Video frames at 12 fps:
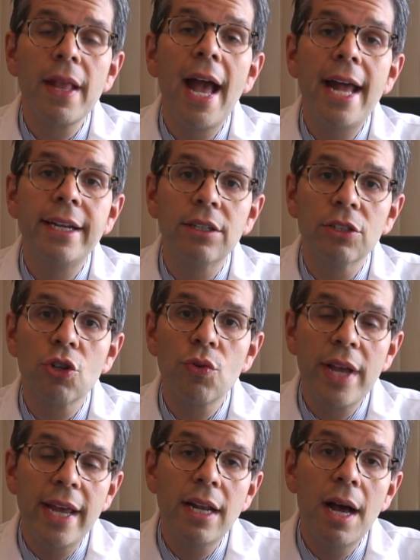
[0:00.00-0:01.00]
and it'll
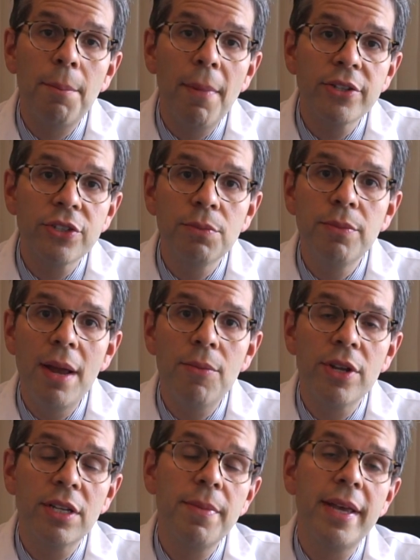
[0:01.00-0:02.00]
create a muscle
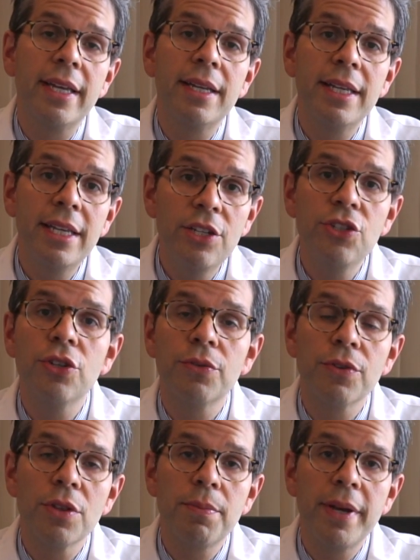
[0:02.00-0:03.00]
memory to make it easier
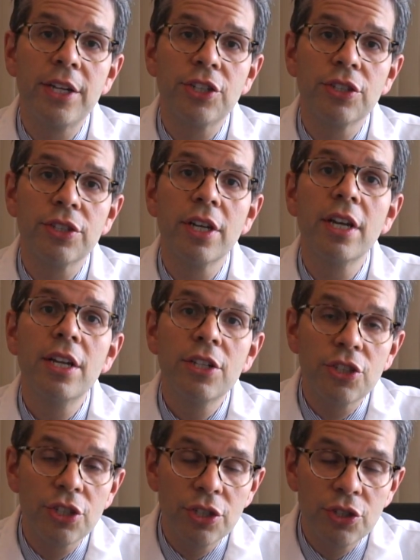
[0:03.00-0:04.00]
for the patient
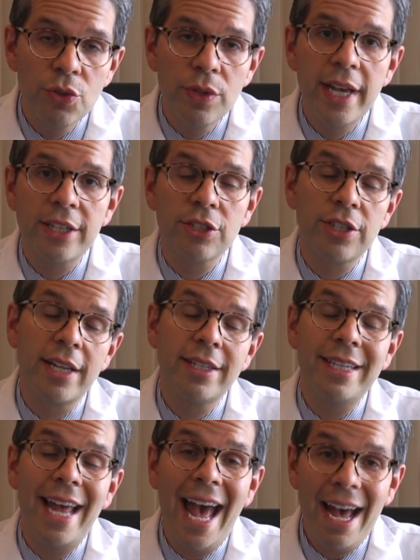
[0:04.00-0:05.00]
to do the
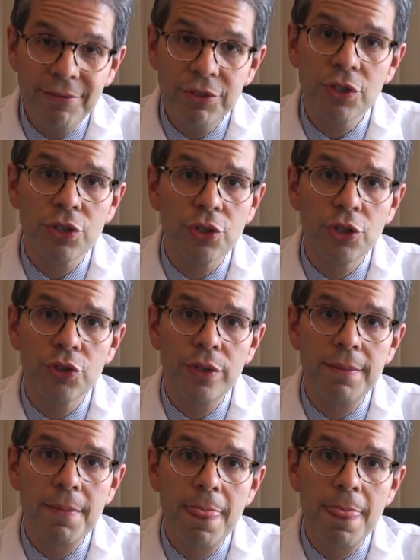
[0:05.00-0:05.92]
exercises after the surgery.